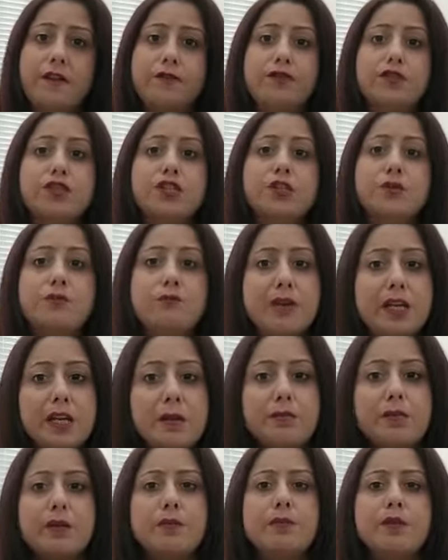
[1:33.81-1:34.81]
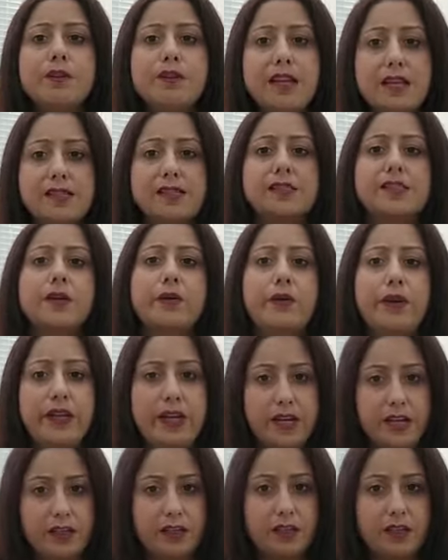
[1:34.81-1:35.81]
which is minimum
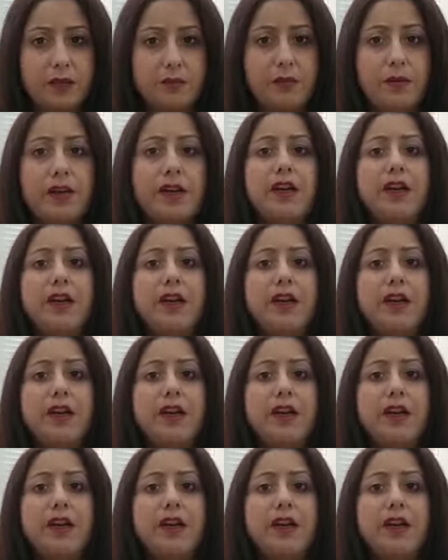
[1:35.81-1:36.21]
necessary income